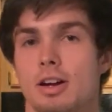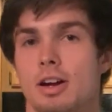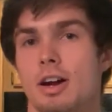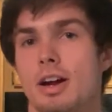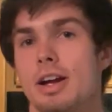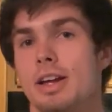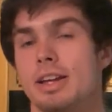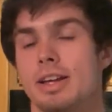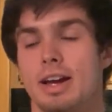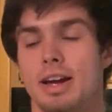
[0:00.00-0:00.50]

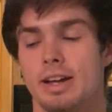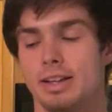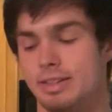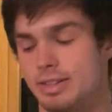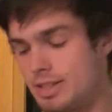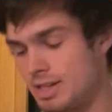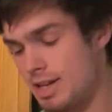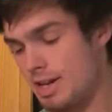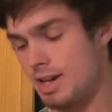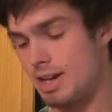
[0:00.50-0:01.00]
All right,
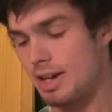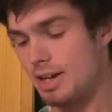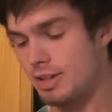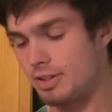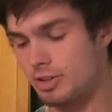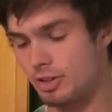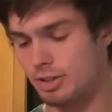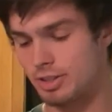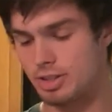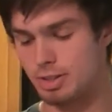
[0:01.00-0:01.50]
guys.
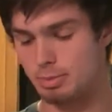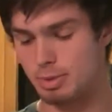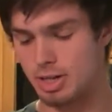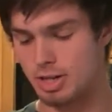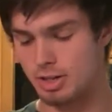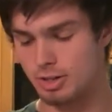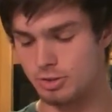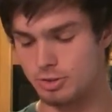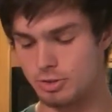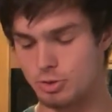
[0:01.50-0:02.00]
So it's
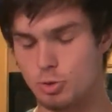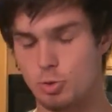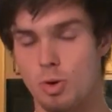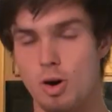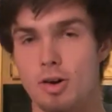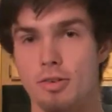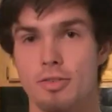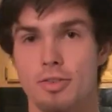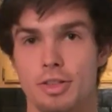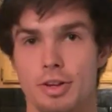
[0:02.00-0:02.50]
about
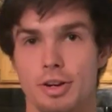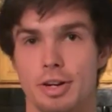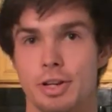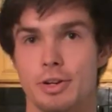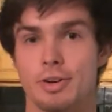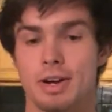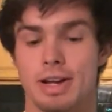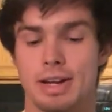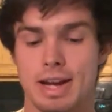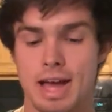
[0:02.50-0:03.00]
12:30
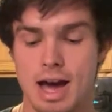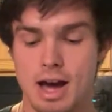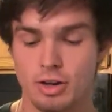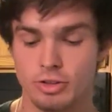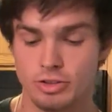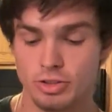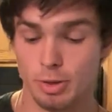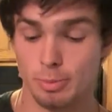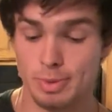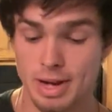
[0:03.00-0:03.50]
right now.
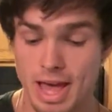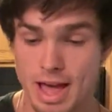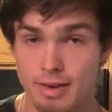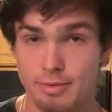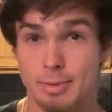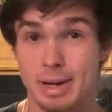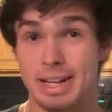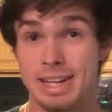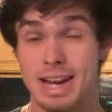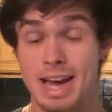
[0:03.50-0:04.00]
So I'm gonna have
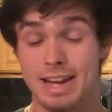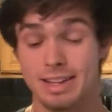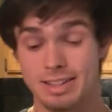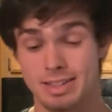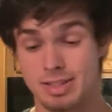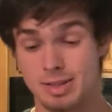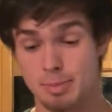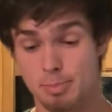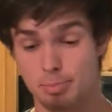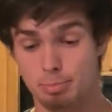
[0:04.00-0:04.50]
my
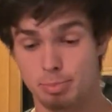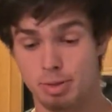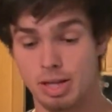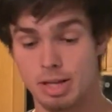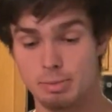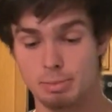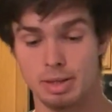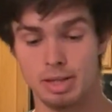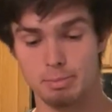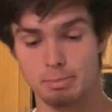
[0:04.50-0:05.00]
next
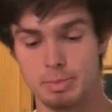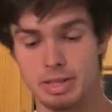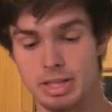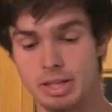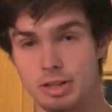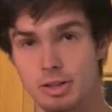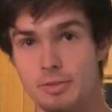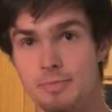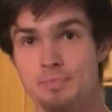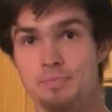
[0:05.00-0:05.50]
pretty big
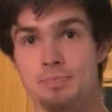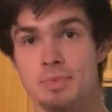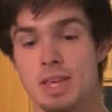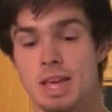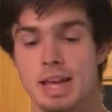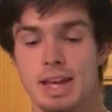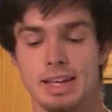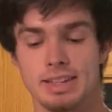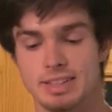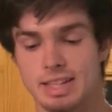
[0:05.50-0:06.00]
meal.
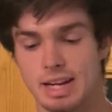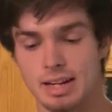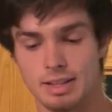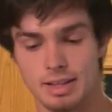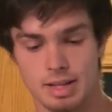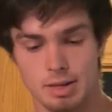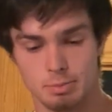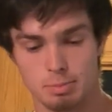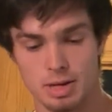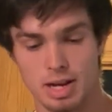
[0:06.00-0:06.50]
It's kind of
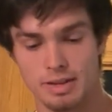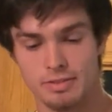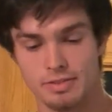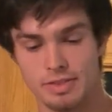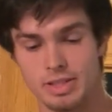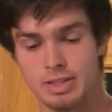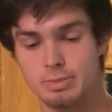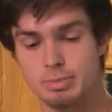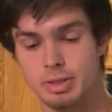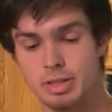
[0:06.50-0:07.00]
like a
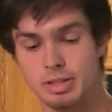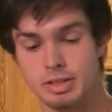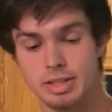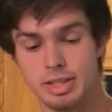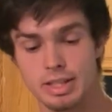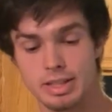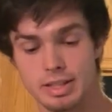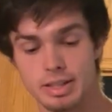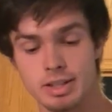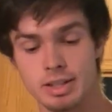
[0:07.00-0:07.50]
breakfast meal
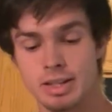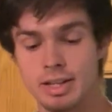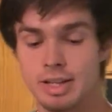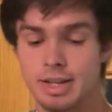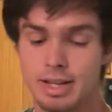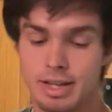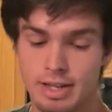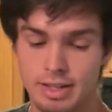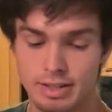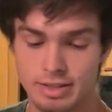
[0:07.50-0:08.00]
here.
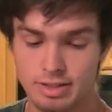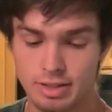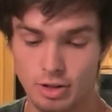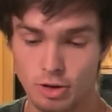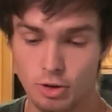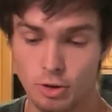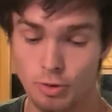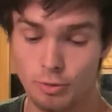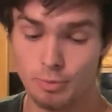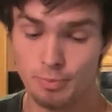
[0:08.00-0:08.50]

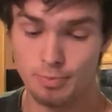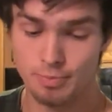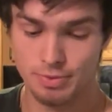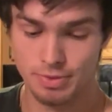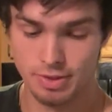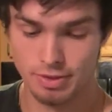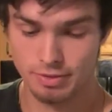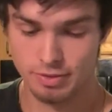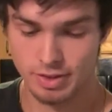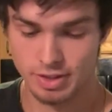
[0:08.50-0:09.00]
So
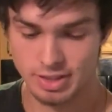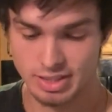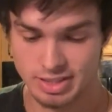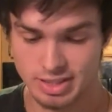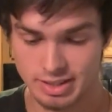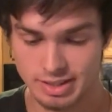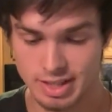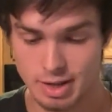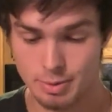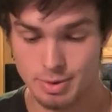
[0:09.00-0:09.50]
the first
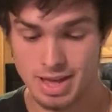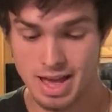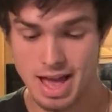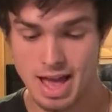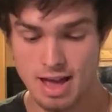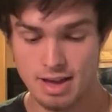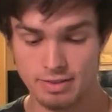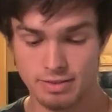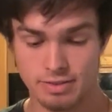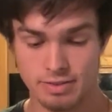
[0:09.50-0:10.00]
thing that we
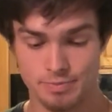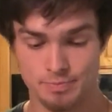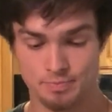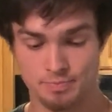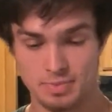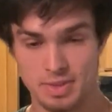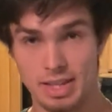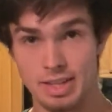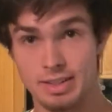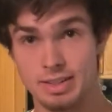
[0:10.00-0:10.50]
have
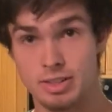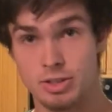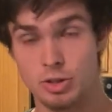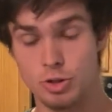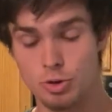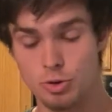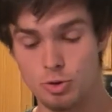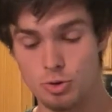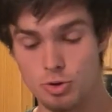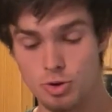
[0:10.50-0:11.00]
is
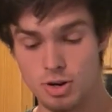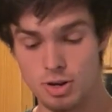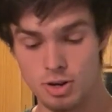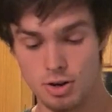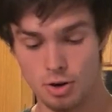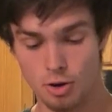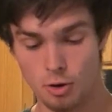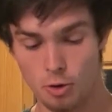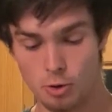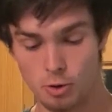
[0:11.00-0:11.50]
2
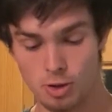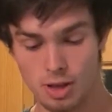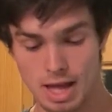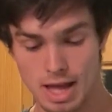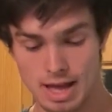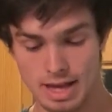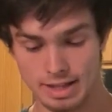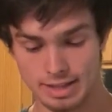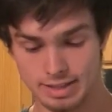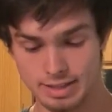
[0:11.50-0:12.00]
whole
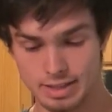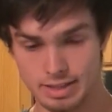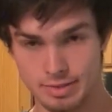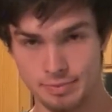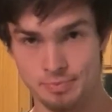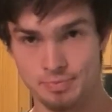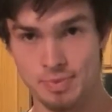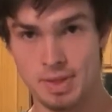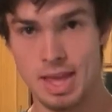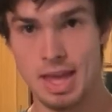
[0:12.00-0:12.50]
eggs
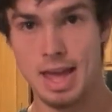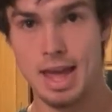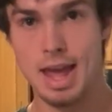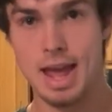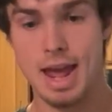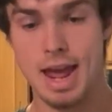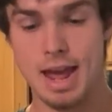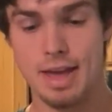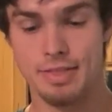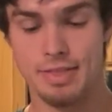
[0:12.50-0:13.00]

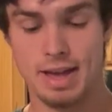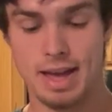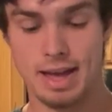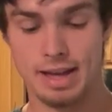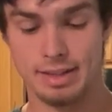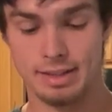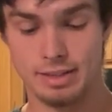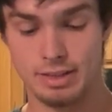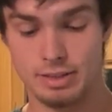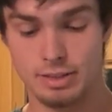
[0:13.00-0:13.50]
and
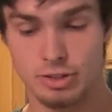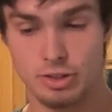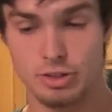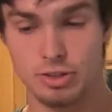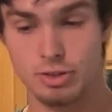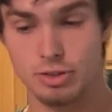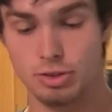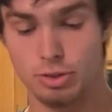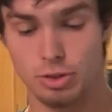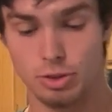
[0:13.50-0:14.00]
then
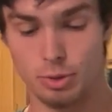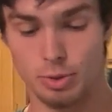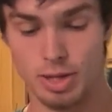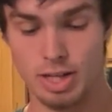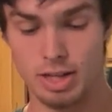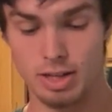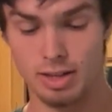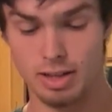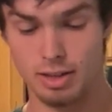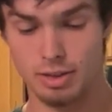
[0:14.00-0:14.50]

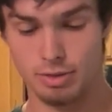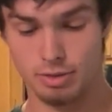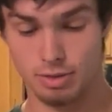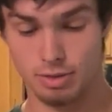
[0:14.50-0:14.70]
three